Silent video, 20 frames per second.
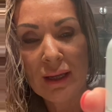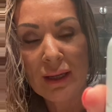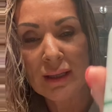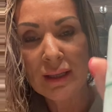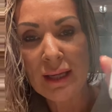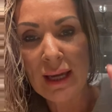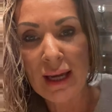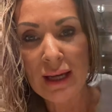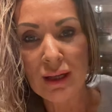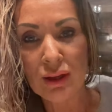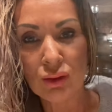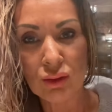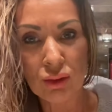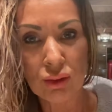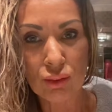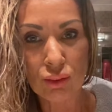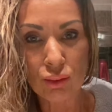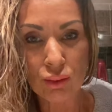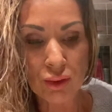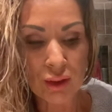kale
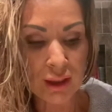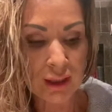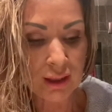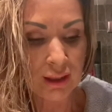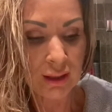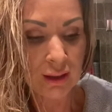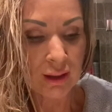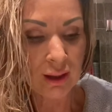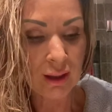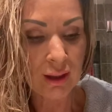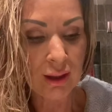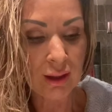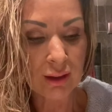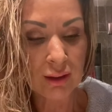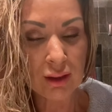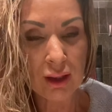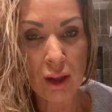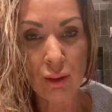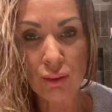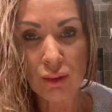or the
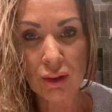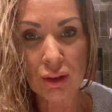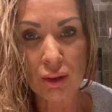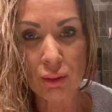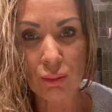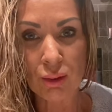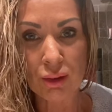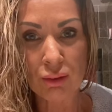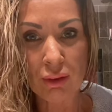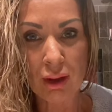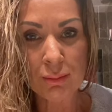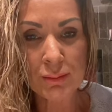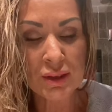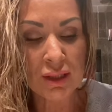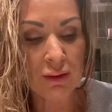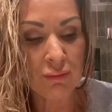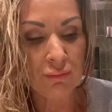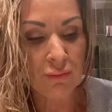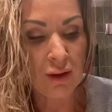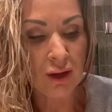coconut one are
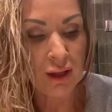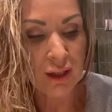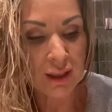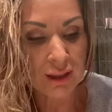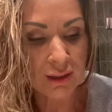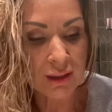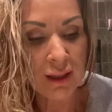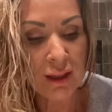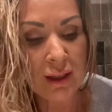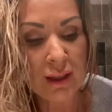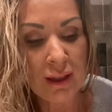absolutely fine.